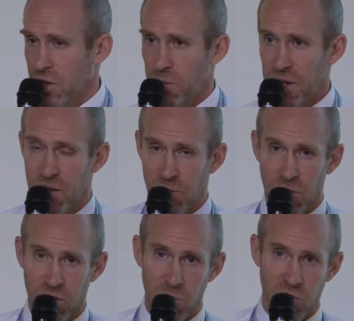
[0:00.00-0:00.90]
there have been different
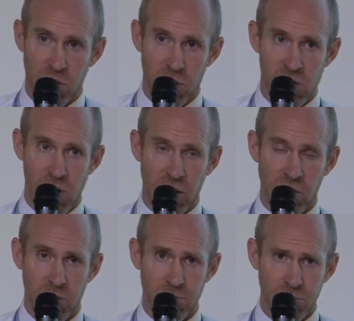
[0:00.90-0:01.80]
types of contracts